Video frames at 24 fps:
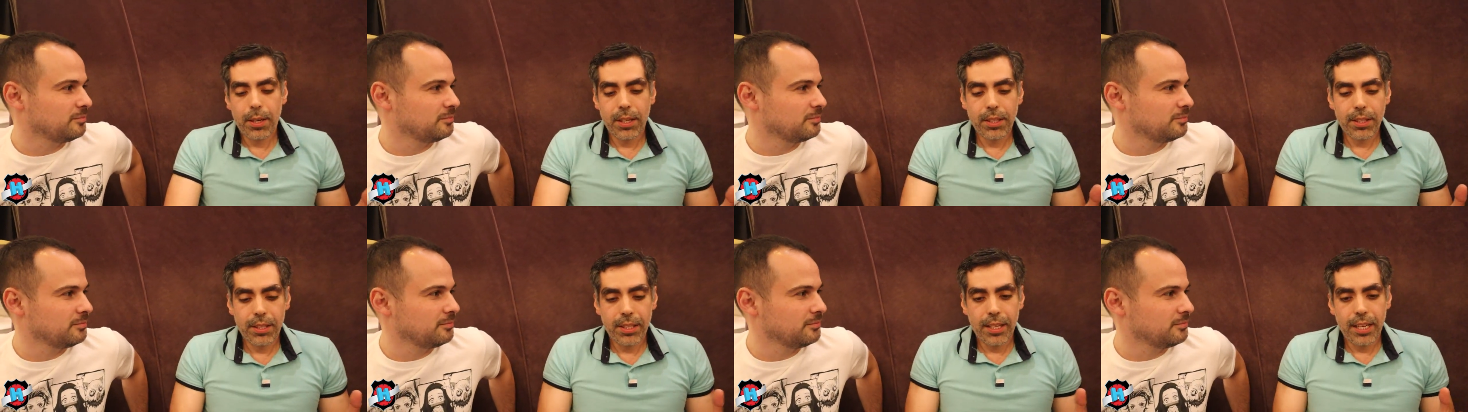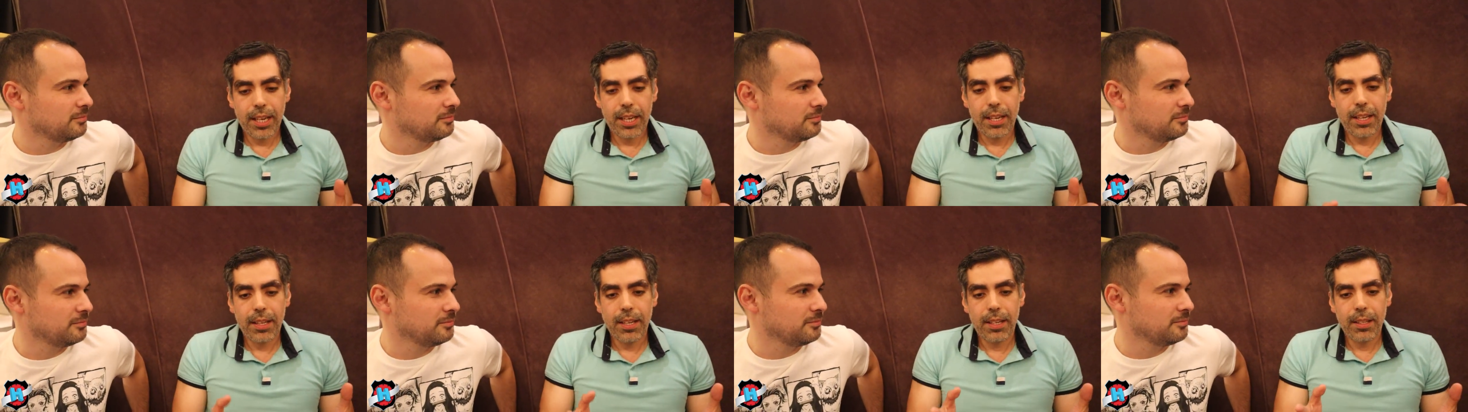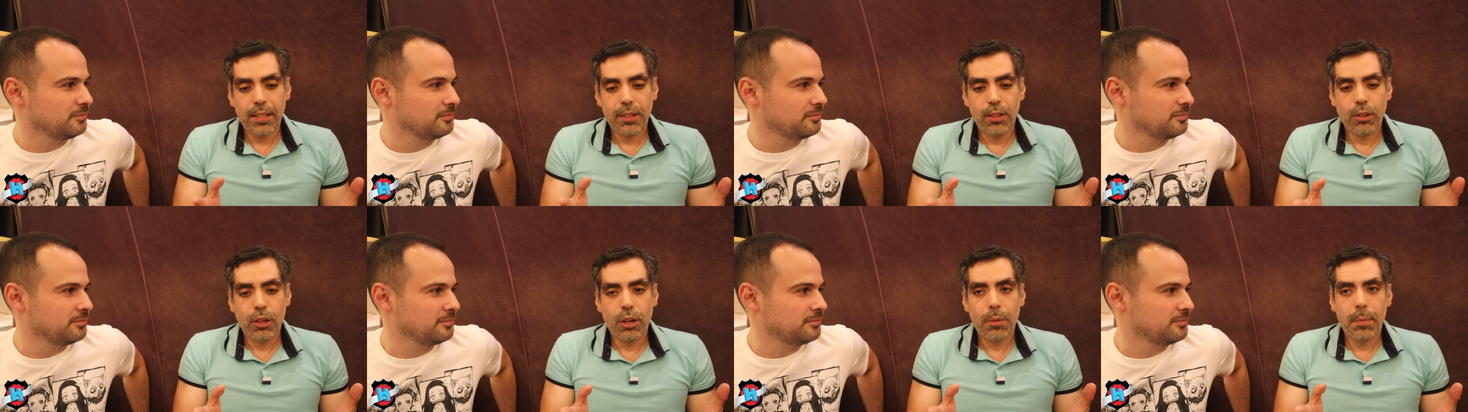Speaker 1: but yeah,
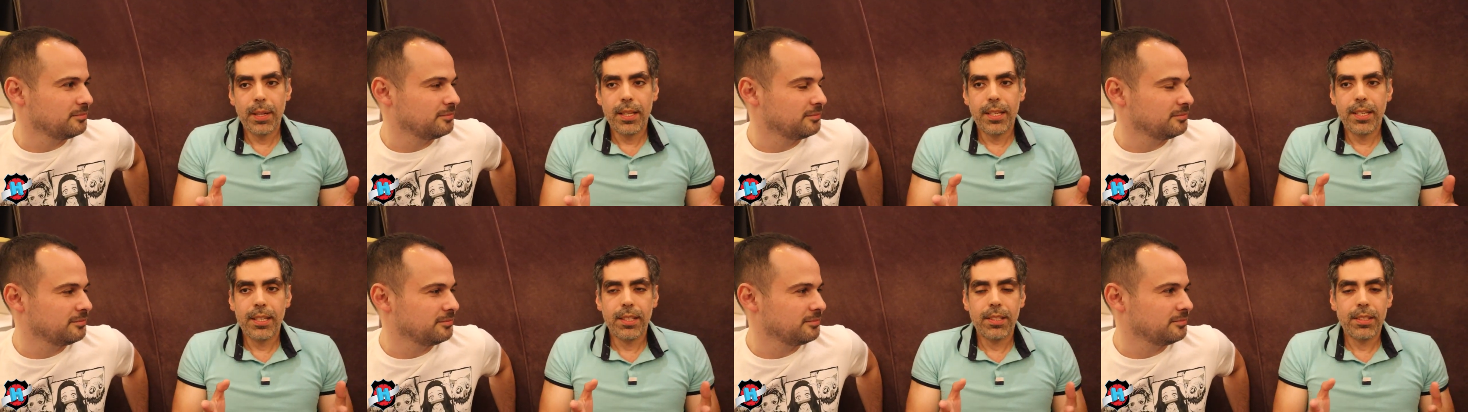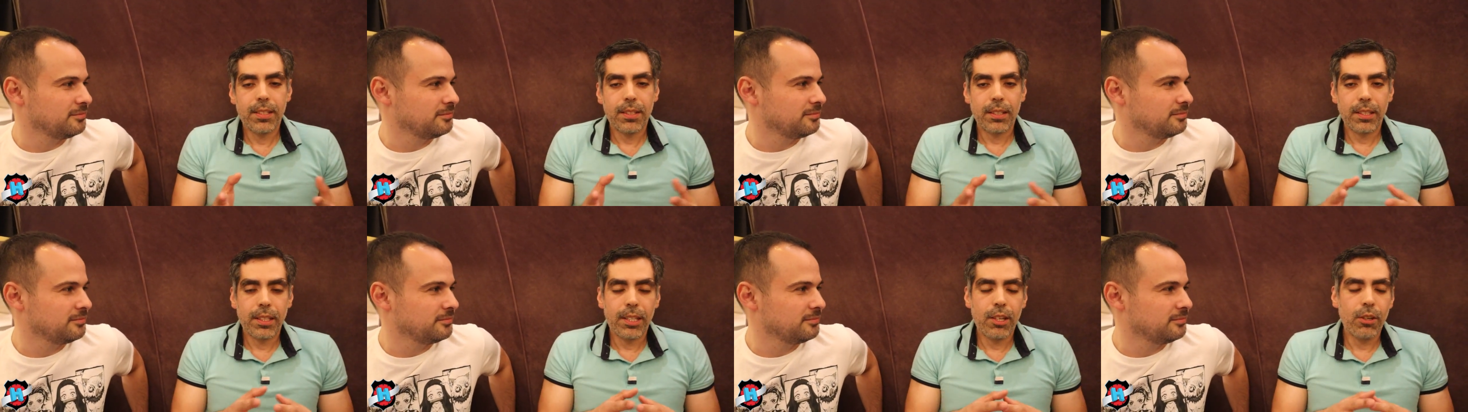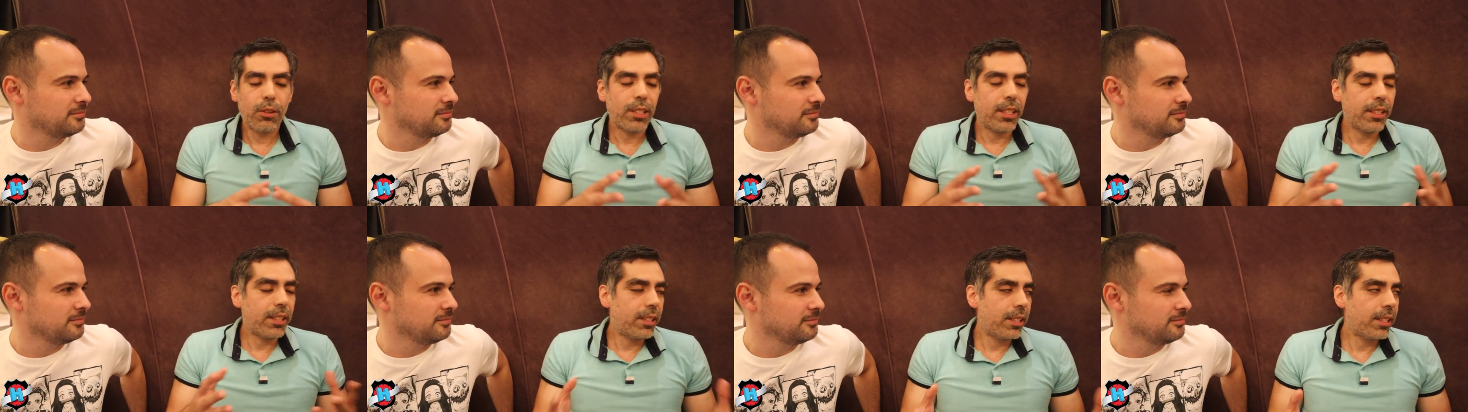normally
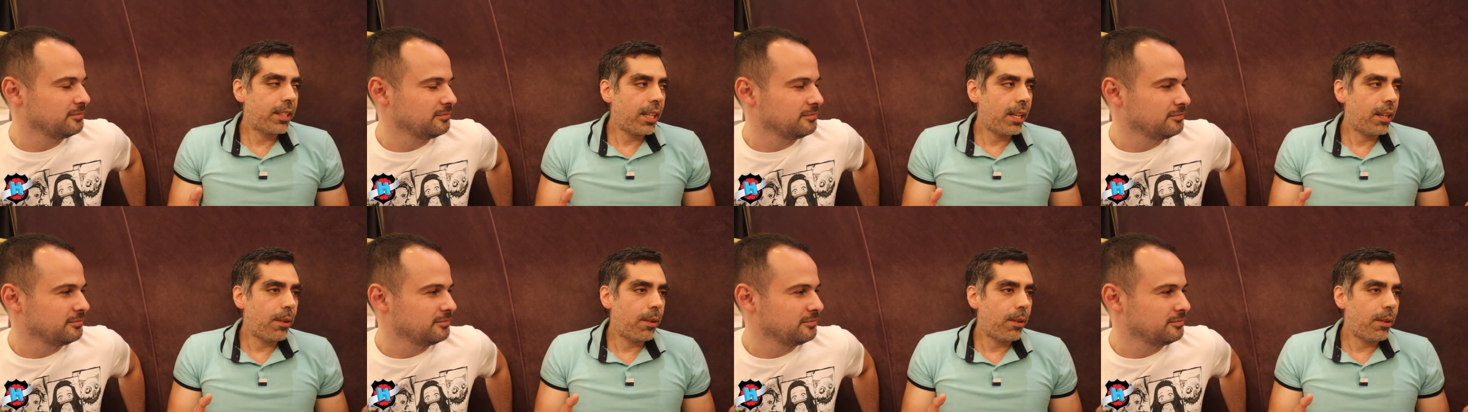HeroClix is